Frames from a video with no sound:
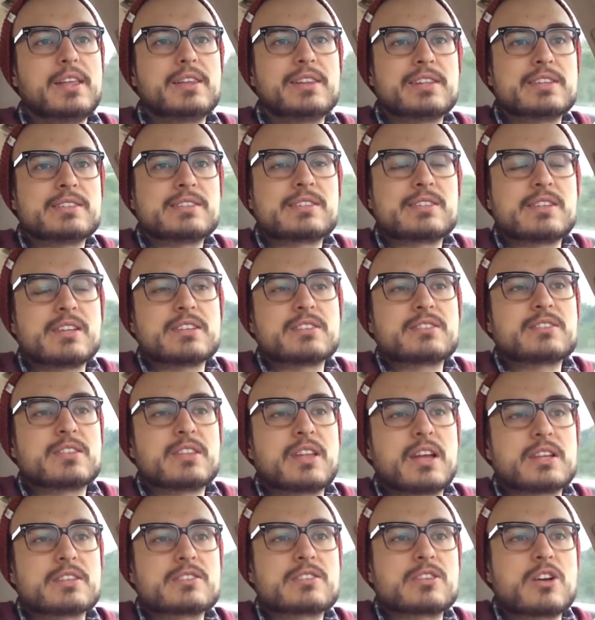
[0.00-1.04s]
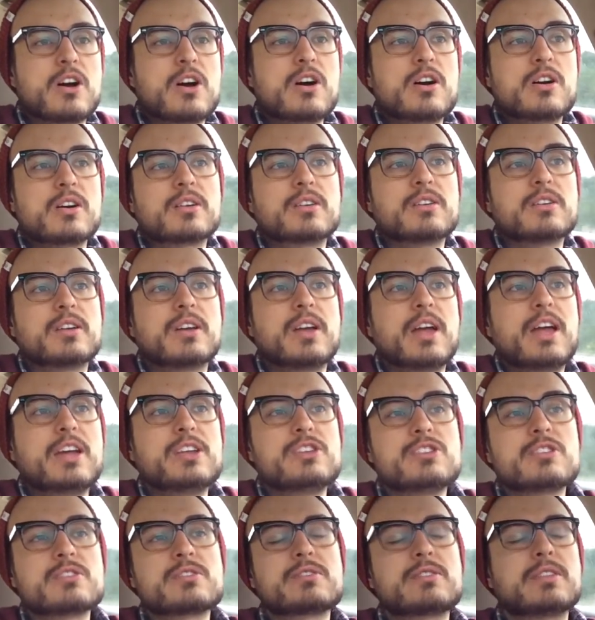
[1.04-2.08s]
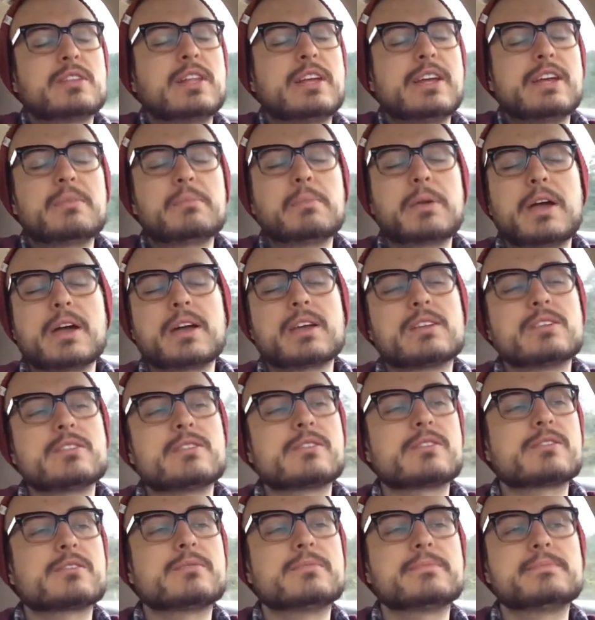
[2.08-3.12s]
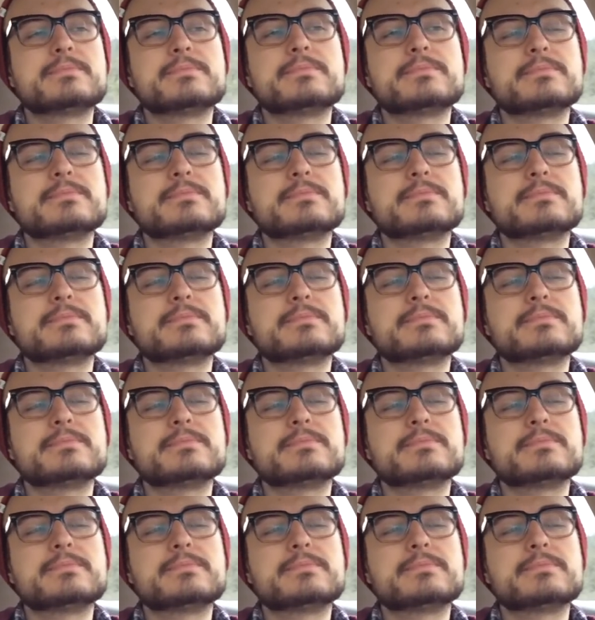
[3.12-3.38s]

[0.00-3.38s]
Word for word: listening to that song and just laying back and just, hmm.